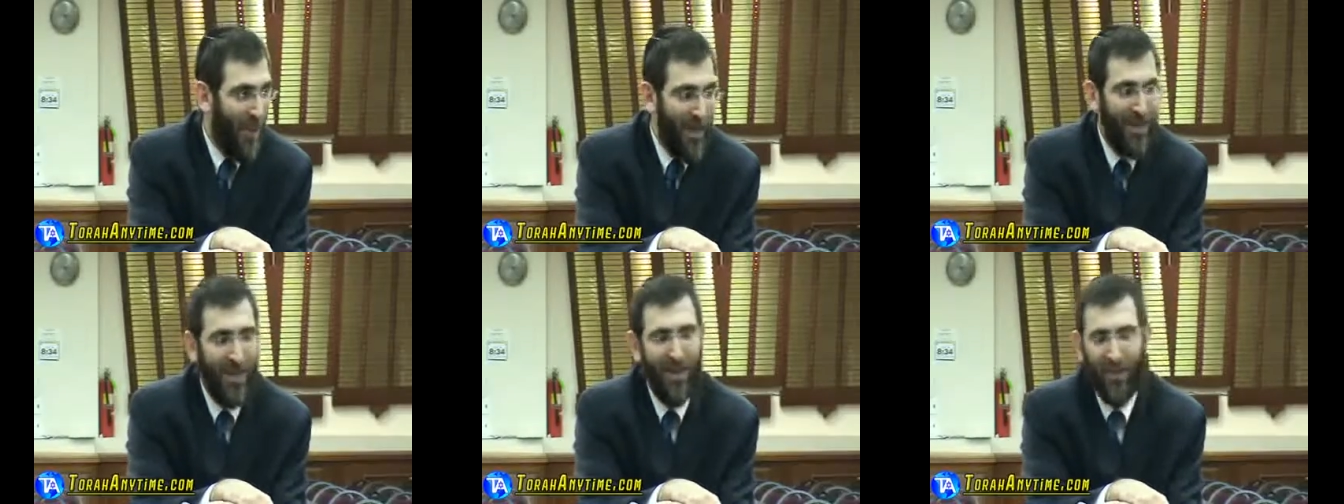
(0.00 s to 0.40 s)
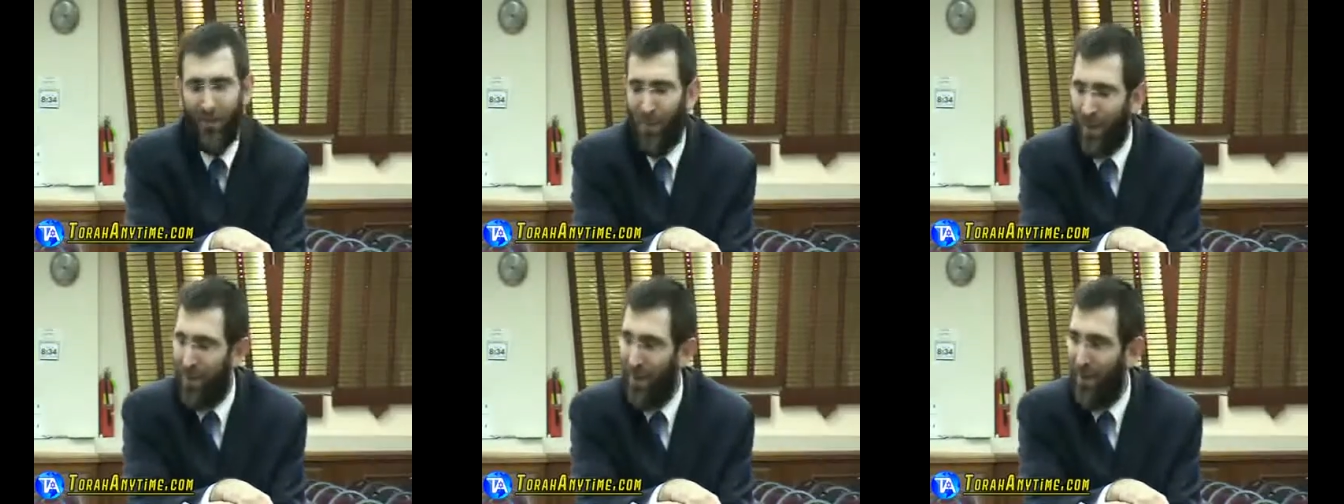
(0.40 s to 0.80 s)
Yeah, I did a
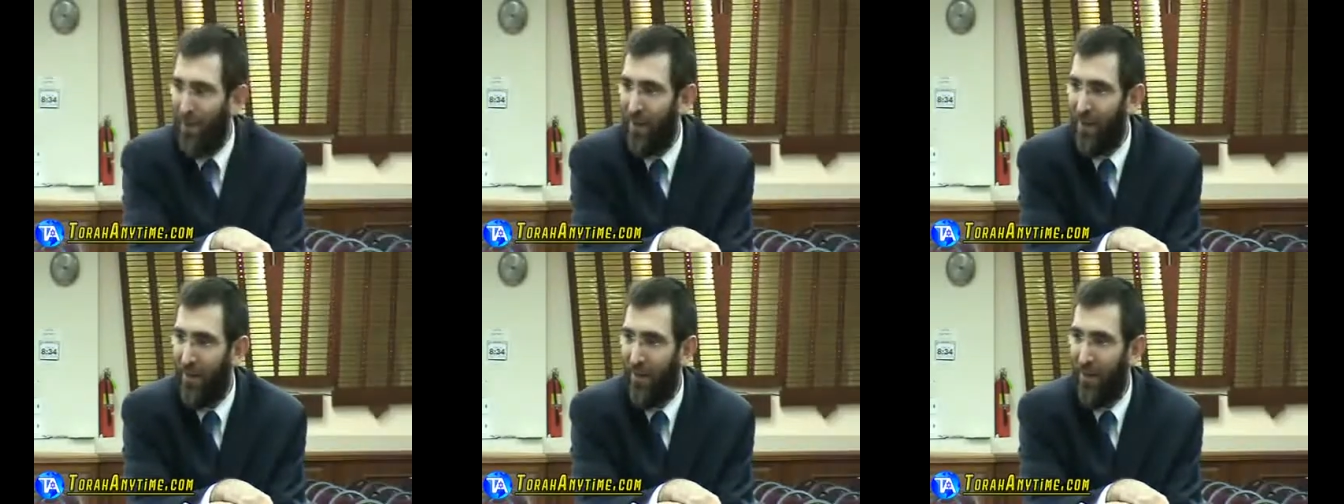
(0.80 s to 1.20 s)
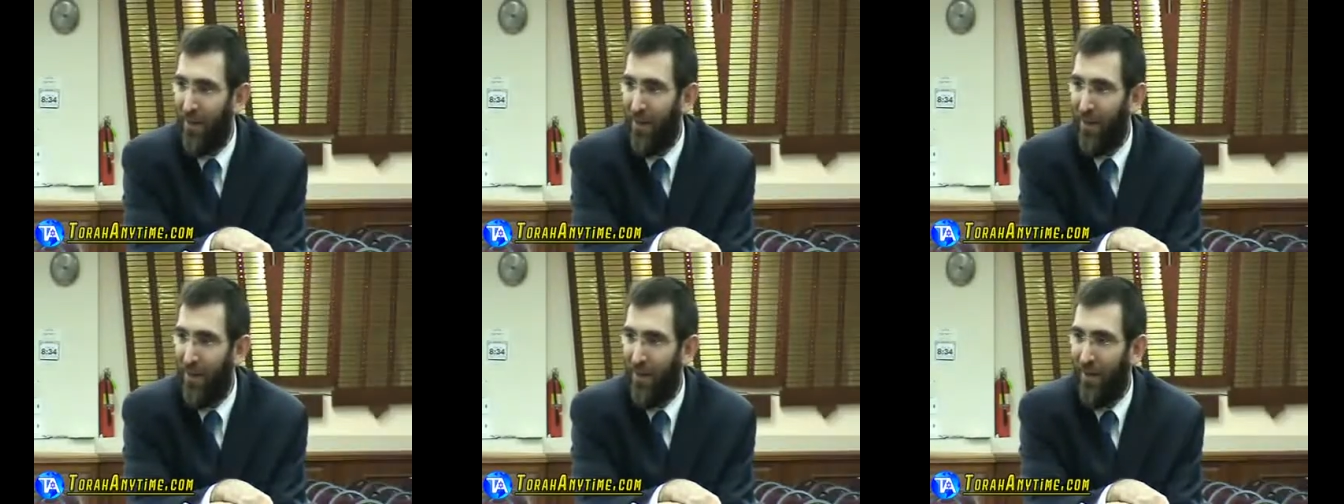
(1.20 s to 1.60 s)
little bit.
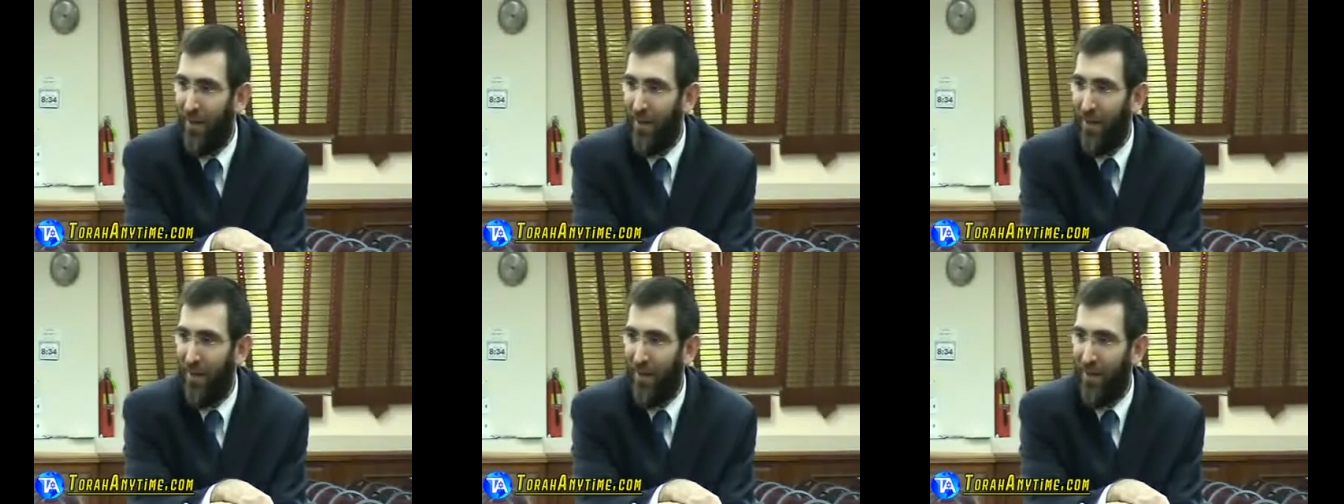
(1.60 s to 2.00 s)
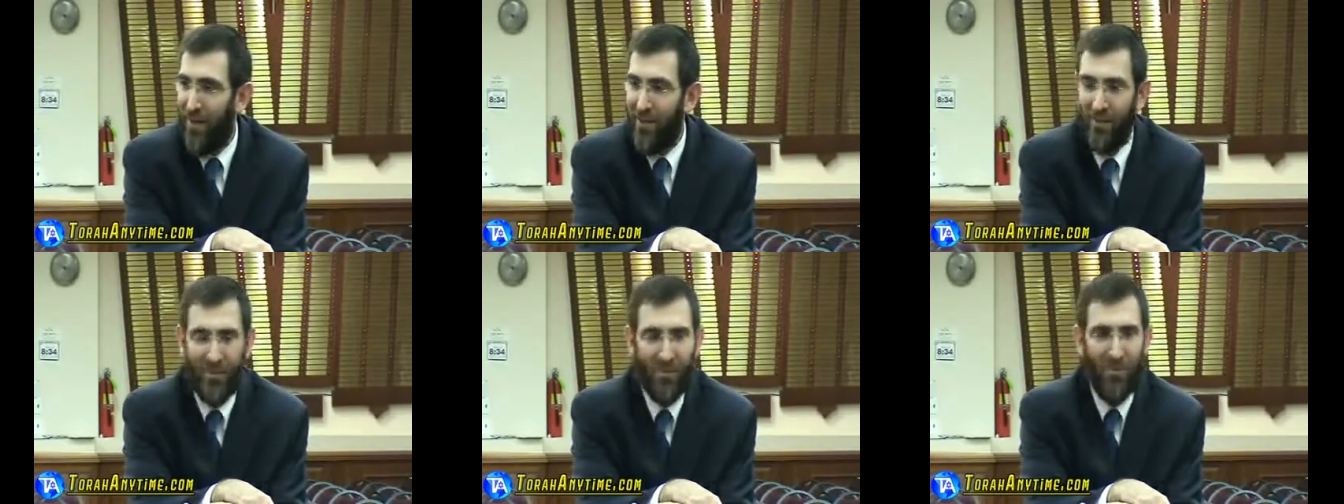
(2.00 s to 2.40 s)

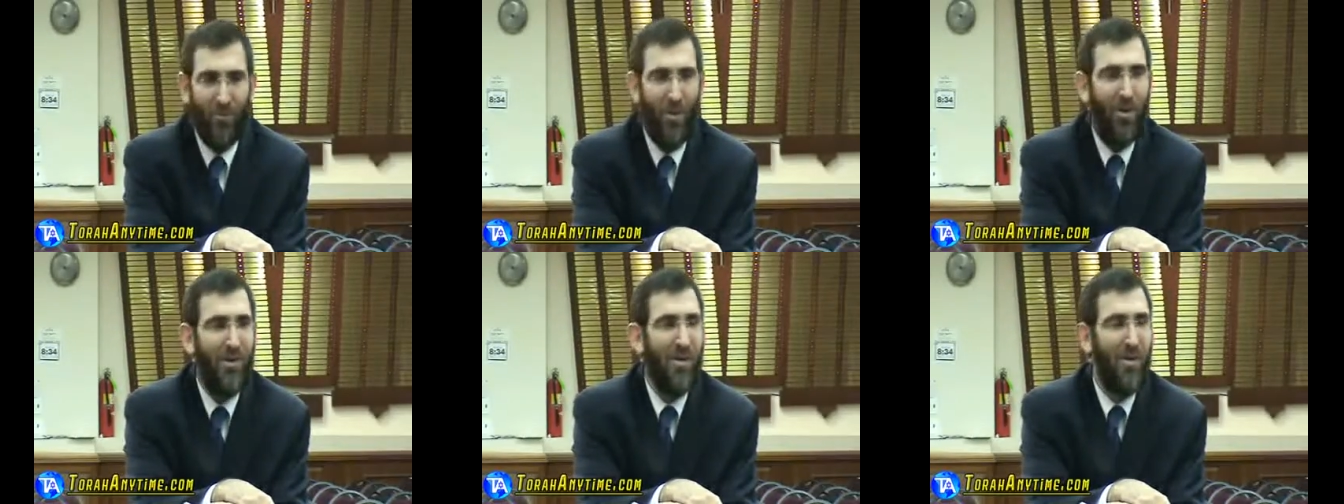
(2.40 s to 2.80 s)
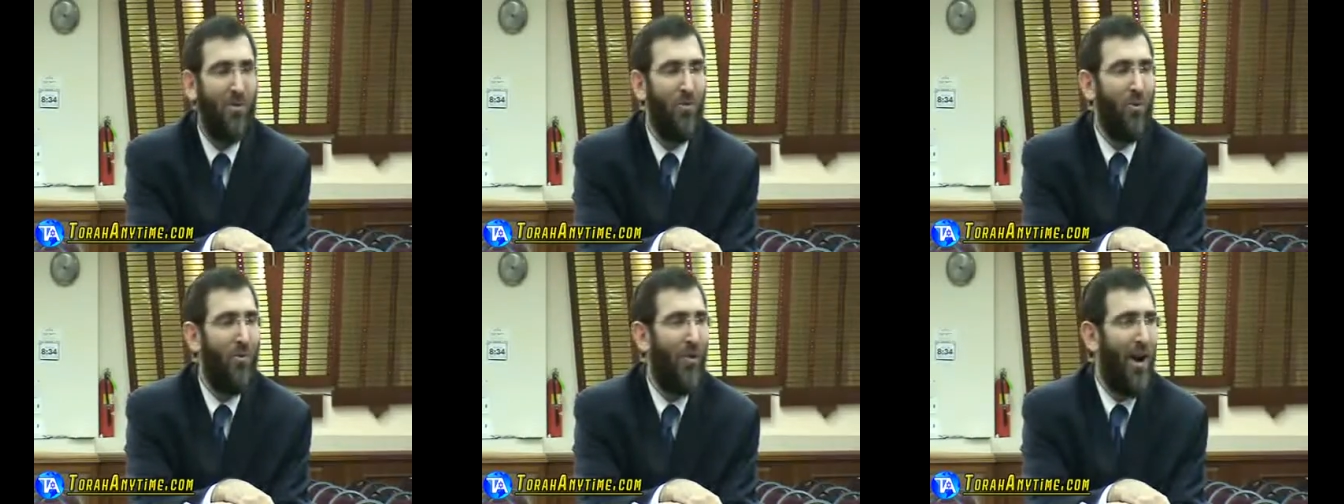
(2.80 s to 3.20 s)
So, so where is
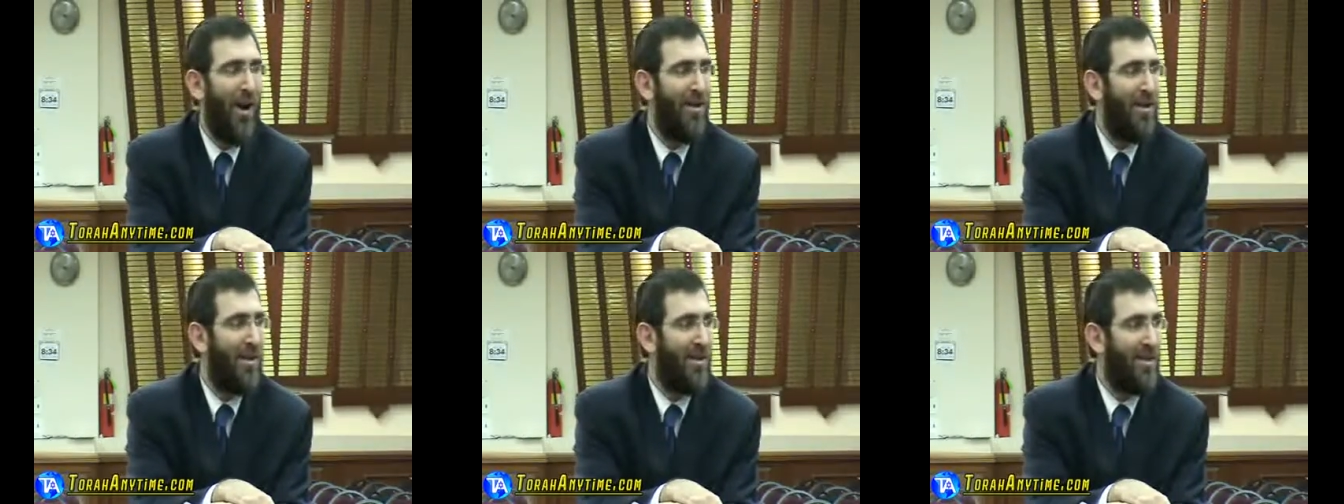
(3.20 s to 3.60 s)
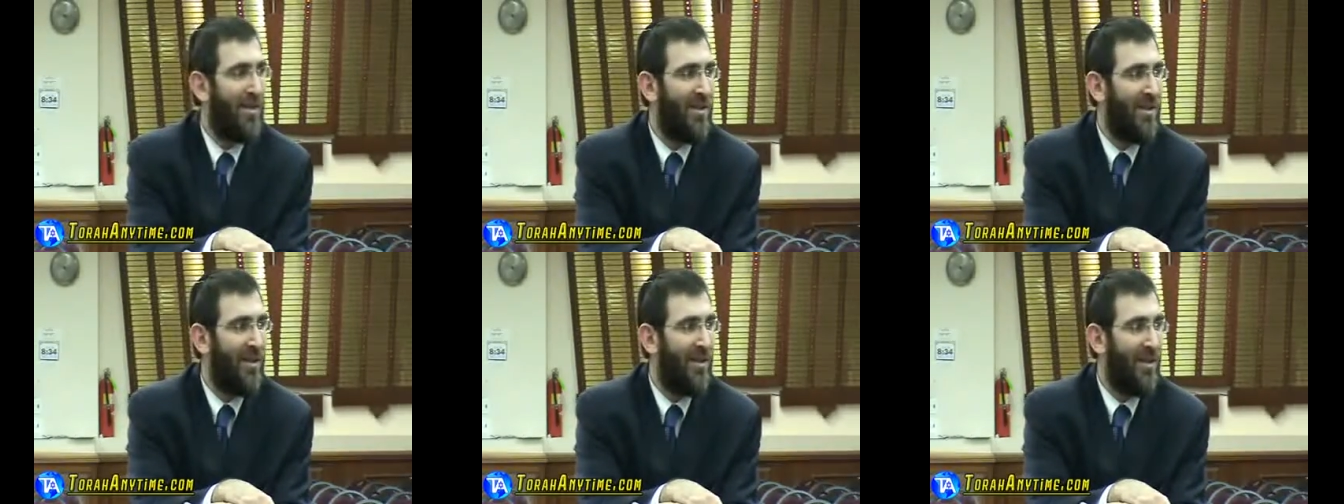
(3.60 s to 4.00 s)
there room for
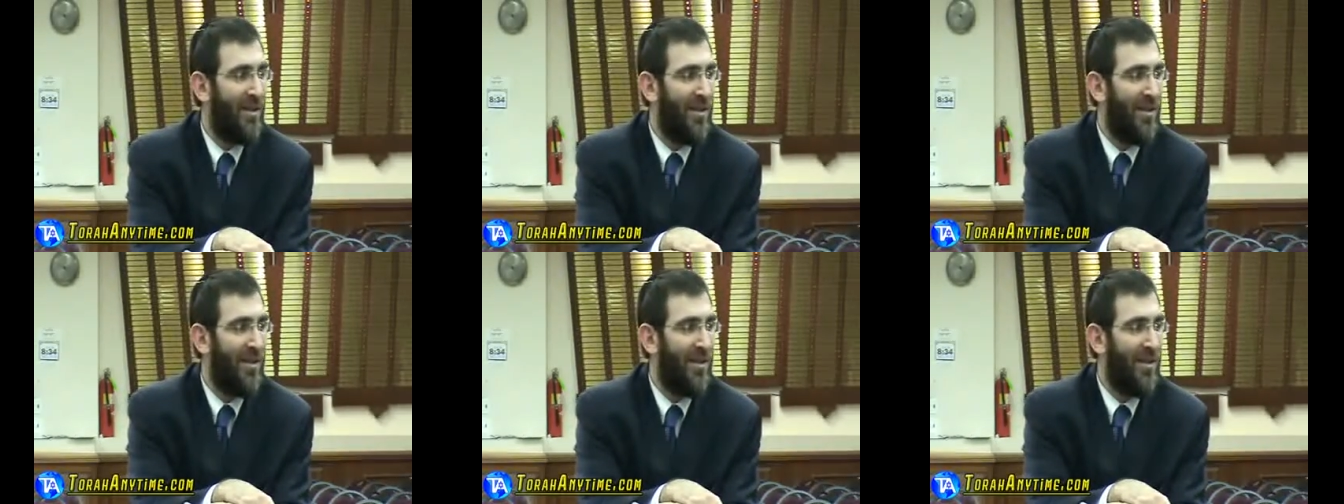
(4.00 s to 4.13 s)
arrogance?